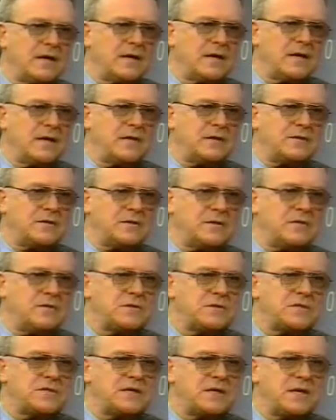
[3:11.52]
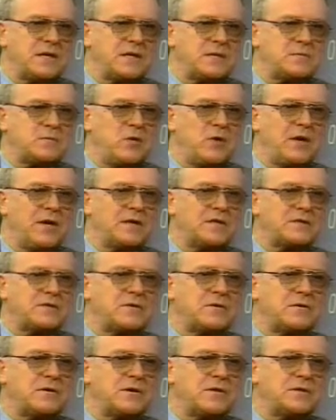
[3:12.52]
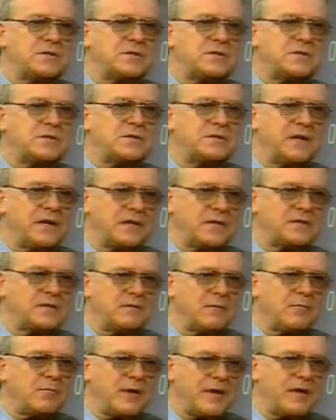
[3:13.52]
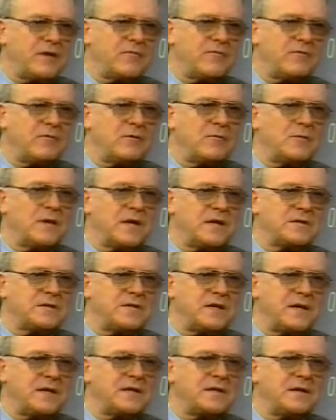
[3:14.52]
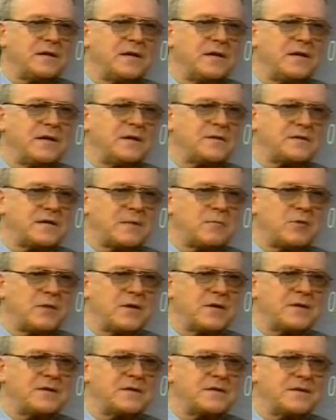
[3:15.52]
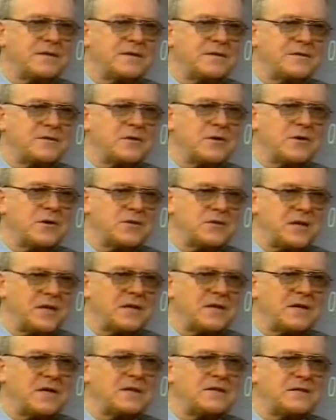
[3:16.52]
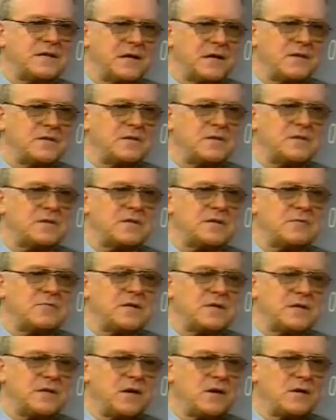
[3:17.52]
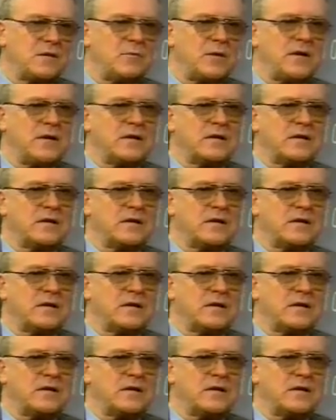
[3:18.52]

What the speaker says: introduce is putting storage next to a platform. That's that separate storage shuttling technology that we talked about.